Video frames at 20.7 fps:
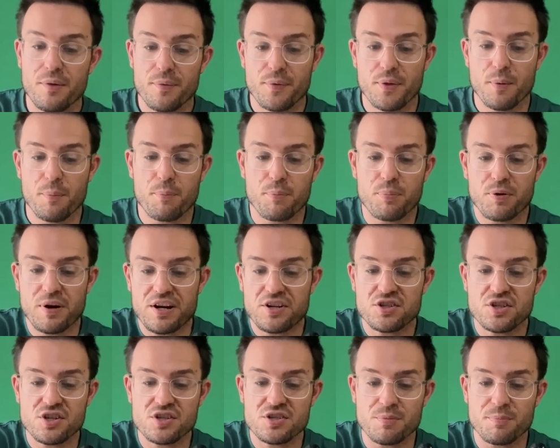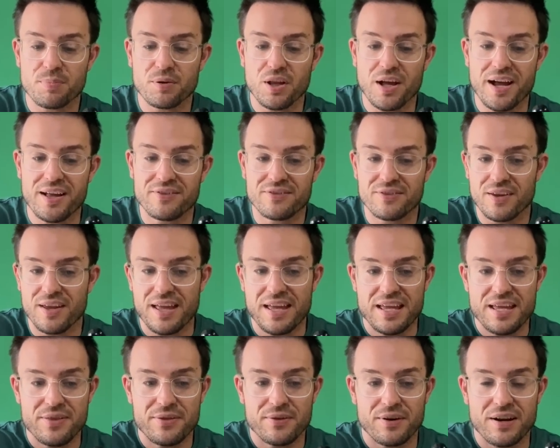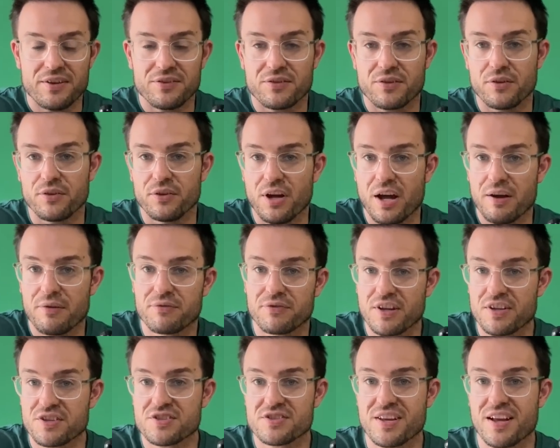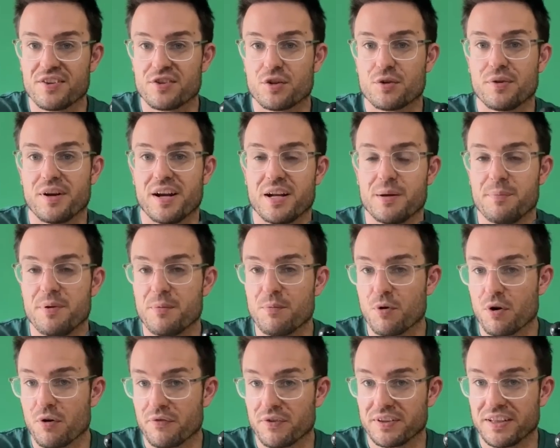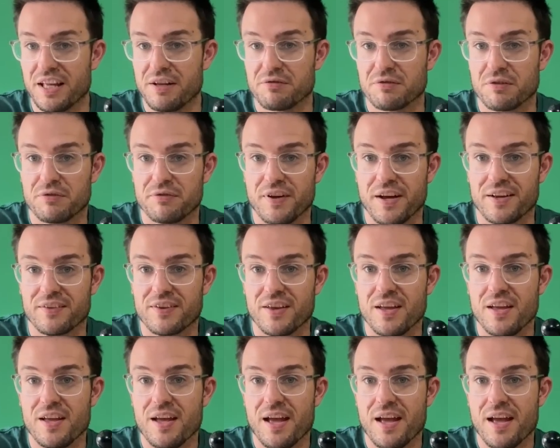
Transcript: the pressures applied to either end of the knife does start to create a bit more of a lever effect